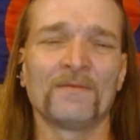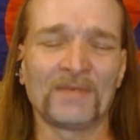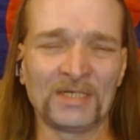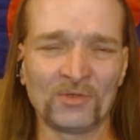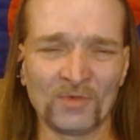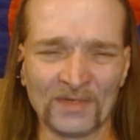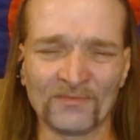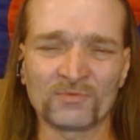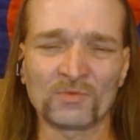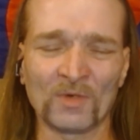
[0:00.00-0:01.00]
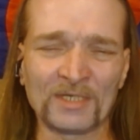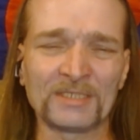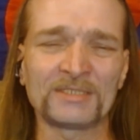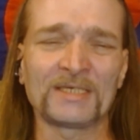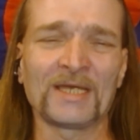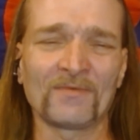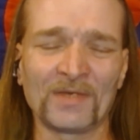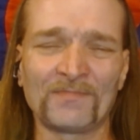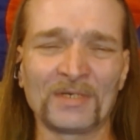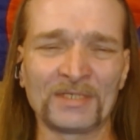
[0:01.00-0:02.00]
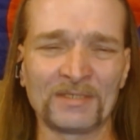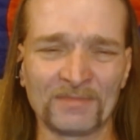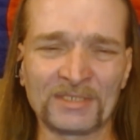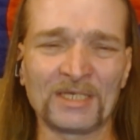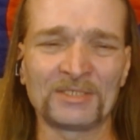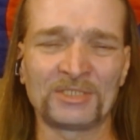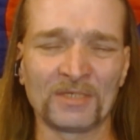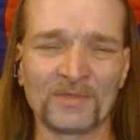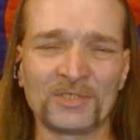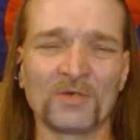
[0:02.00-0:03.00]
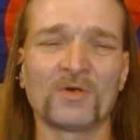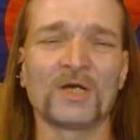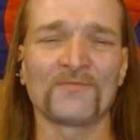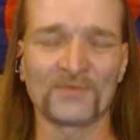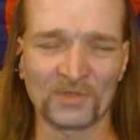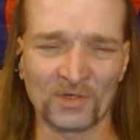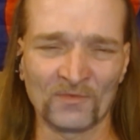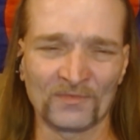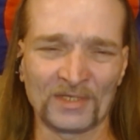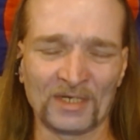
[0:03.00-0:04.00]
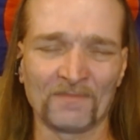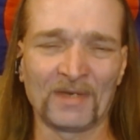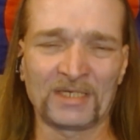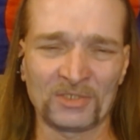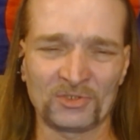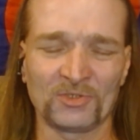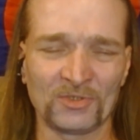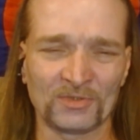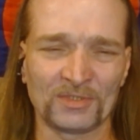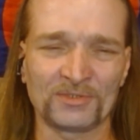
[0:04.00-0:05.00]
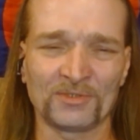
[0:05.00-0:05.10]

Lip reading: I mean, whoever's working at the Gateway Pundit besides Jim and Joe Hoff that are over there making sure that